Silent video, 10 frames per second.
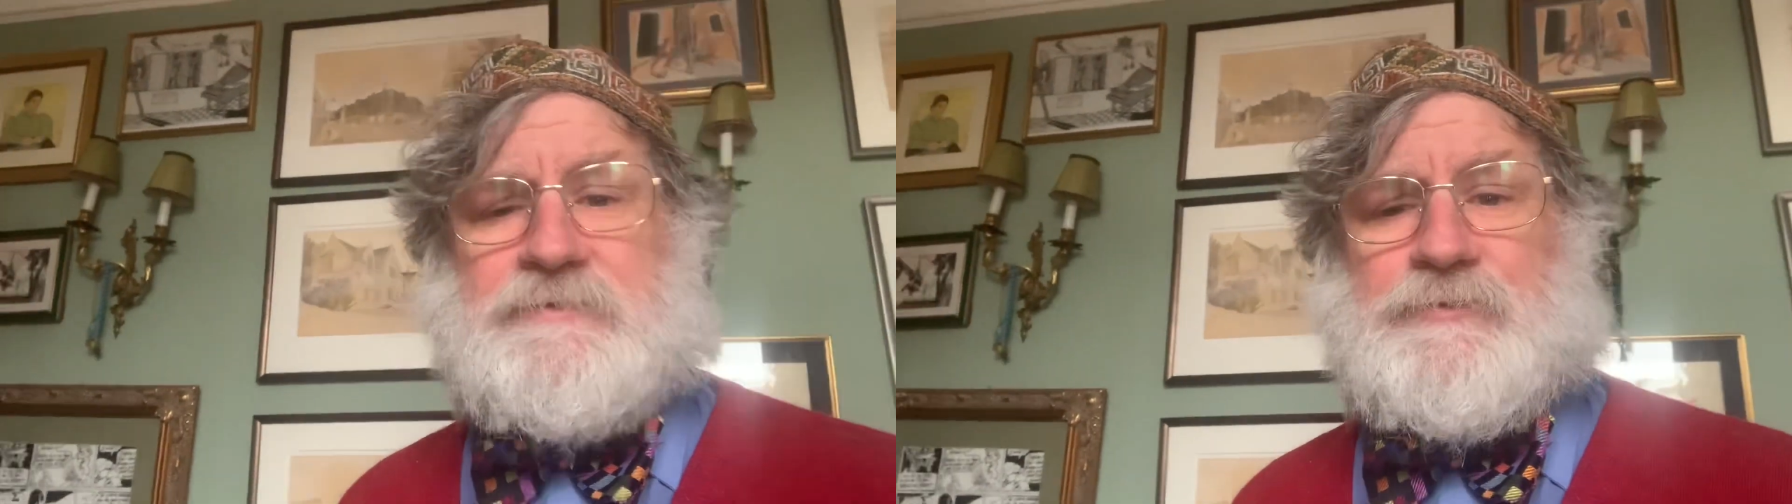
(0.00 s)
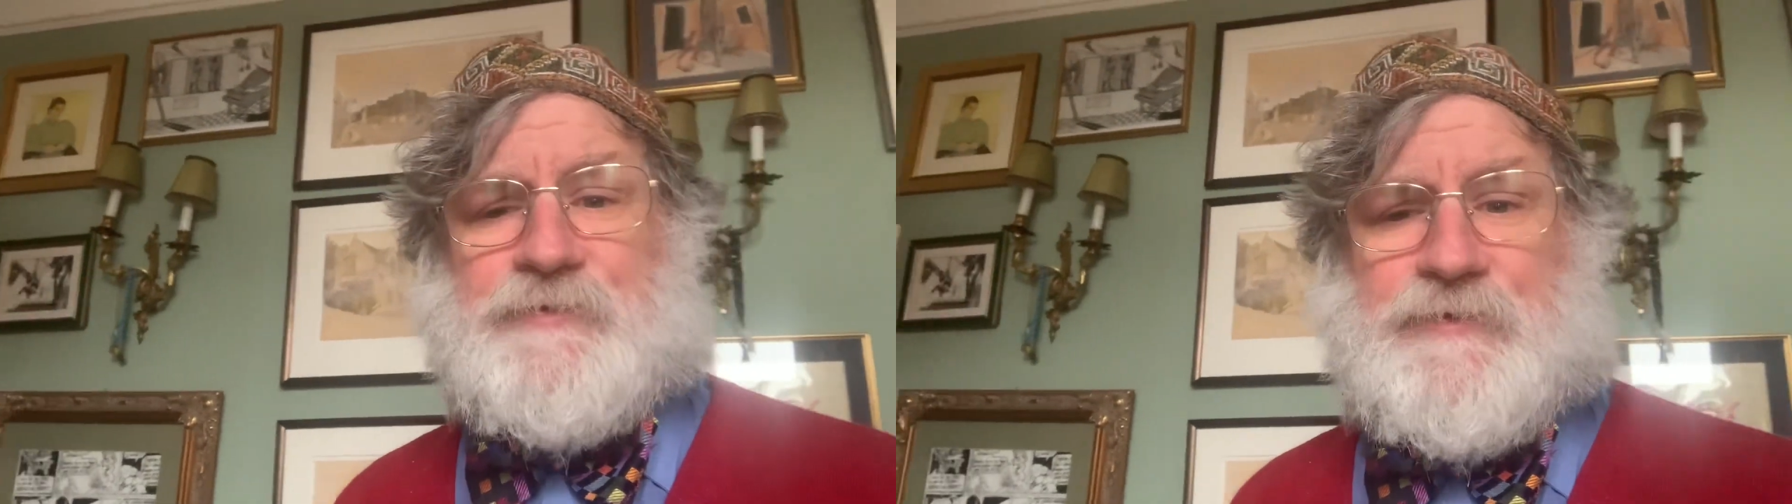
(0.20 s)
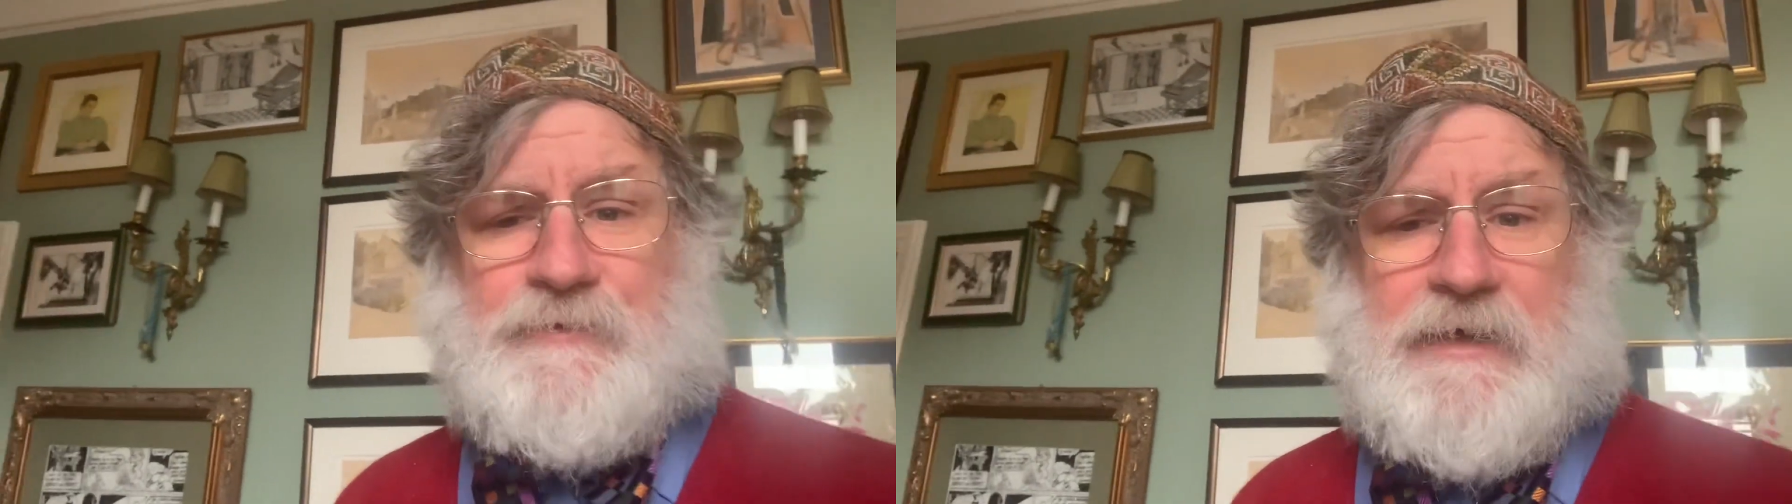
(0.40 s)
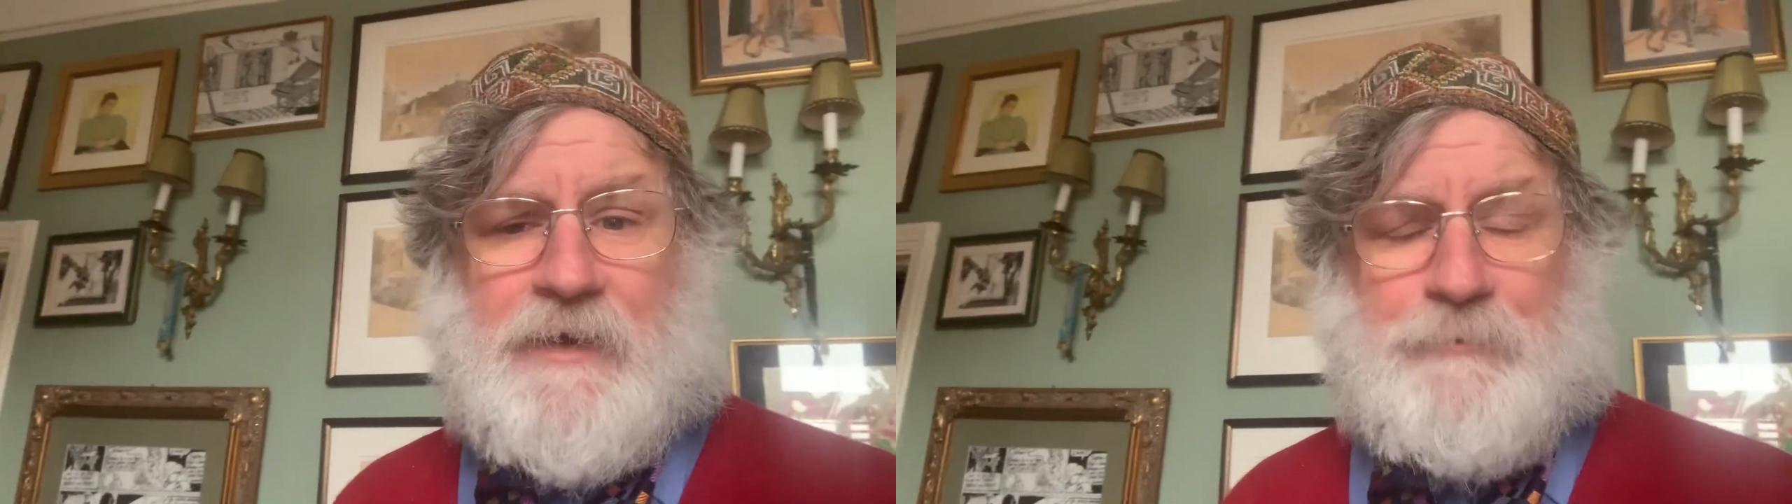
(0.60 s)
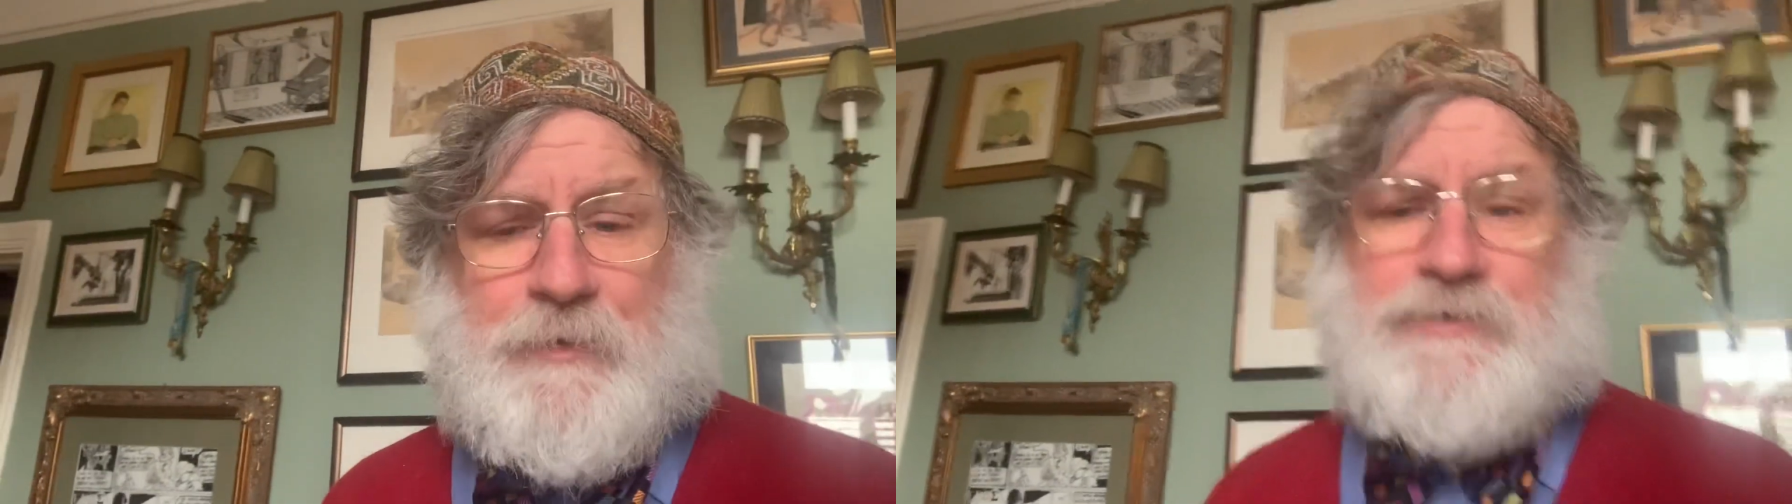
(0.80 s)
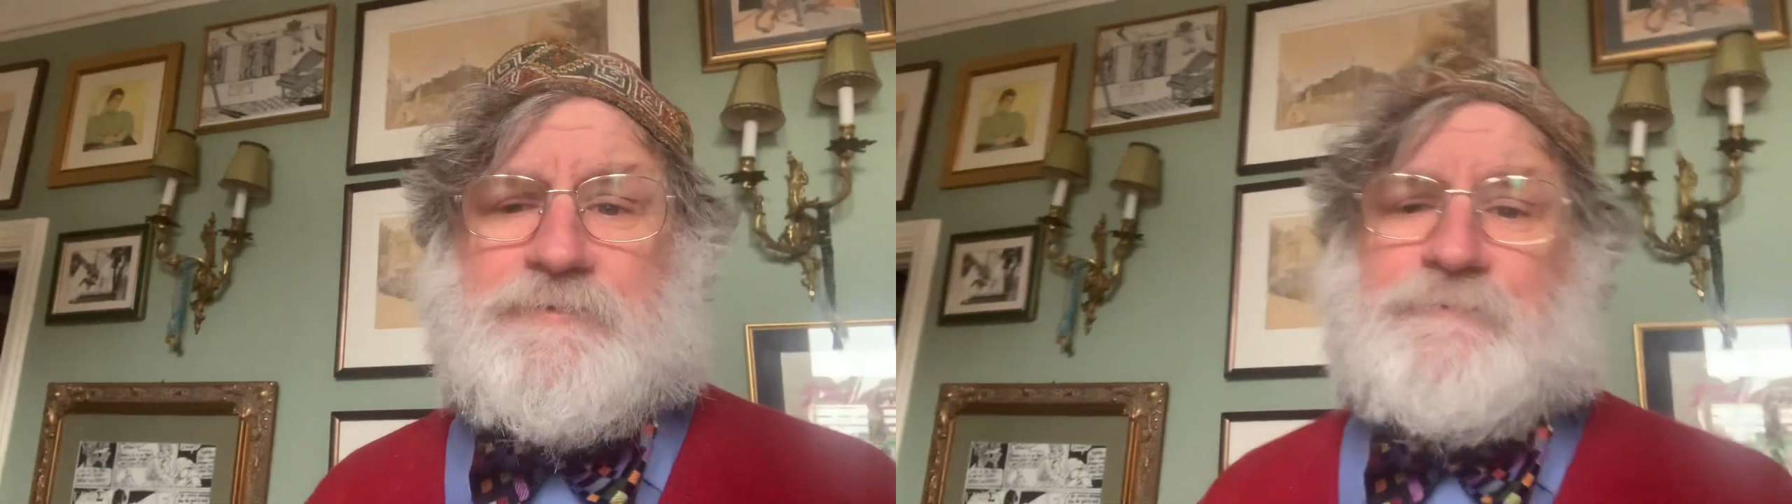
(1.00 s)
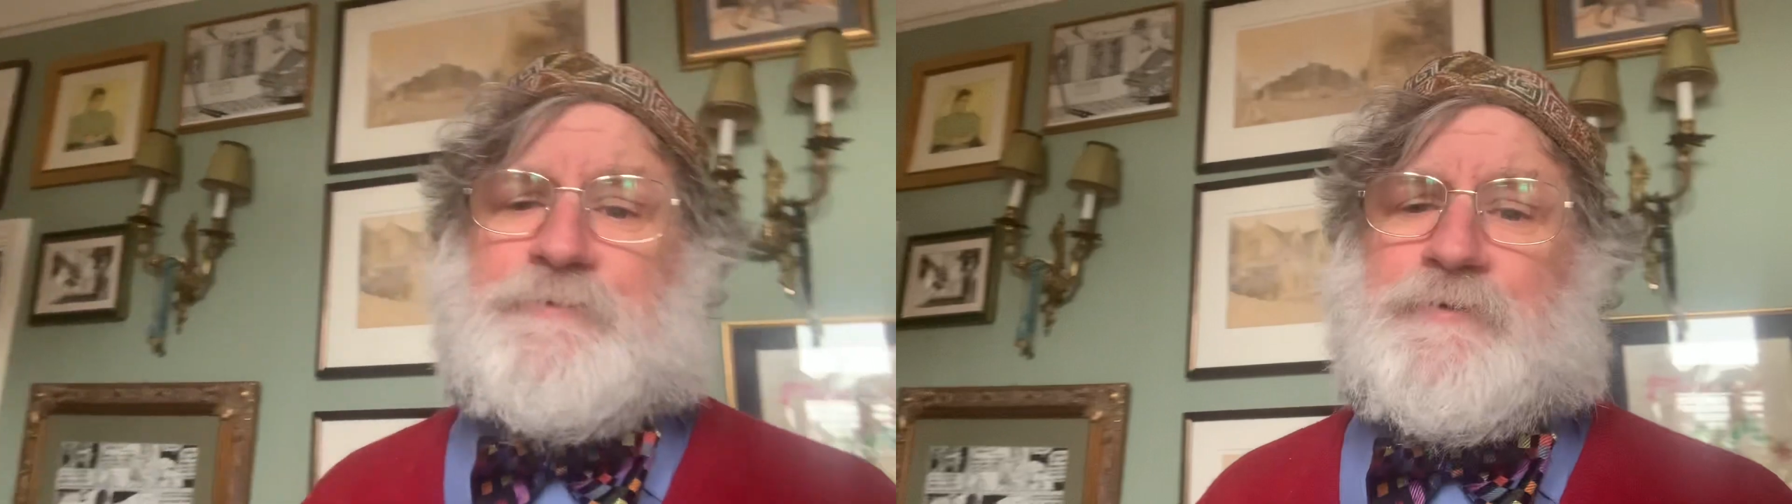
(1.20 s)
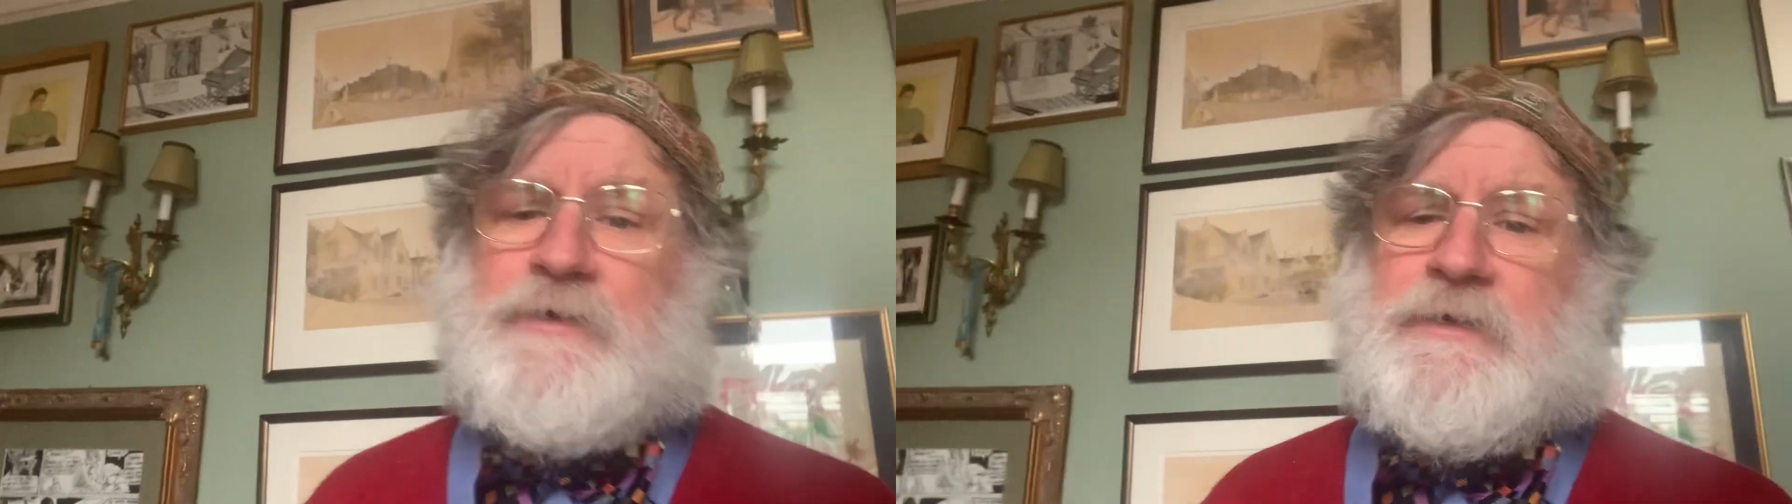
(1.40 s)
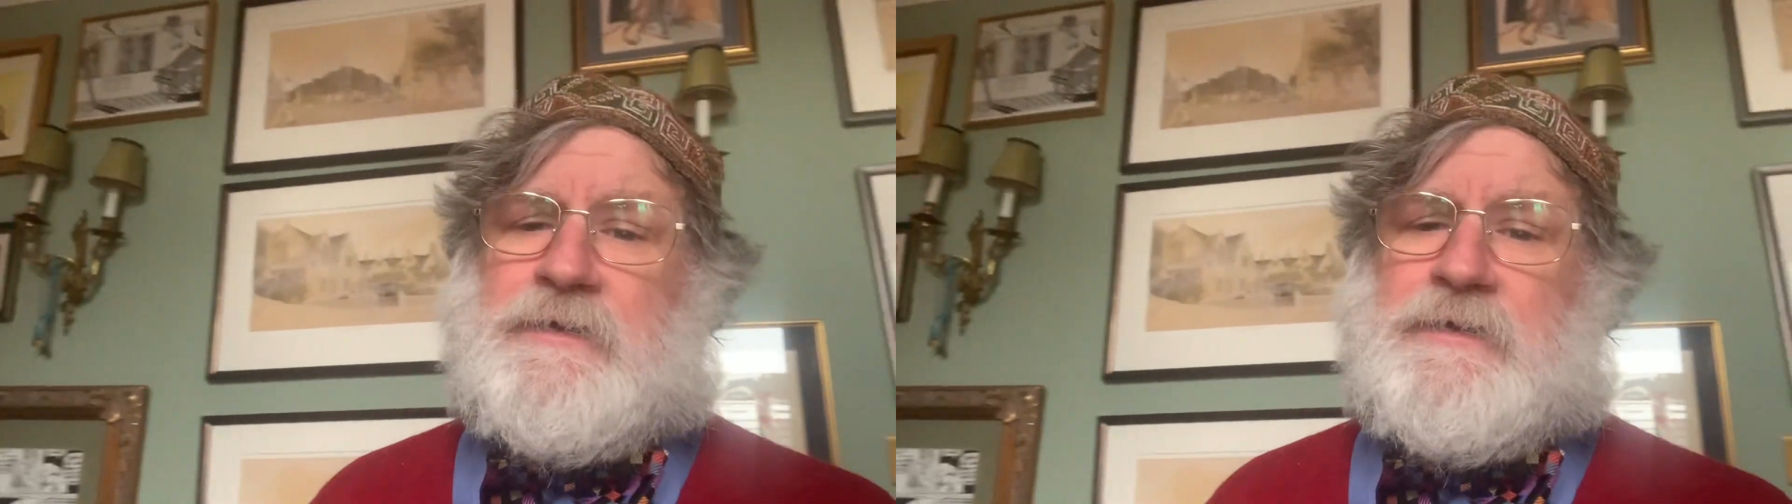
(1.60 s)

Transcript: also admiration for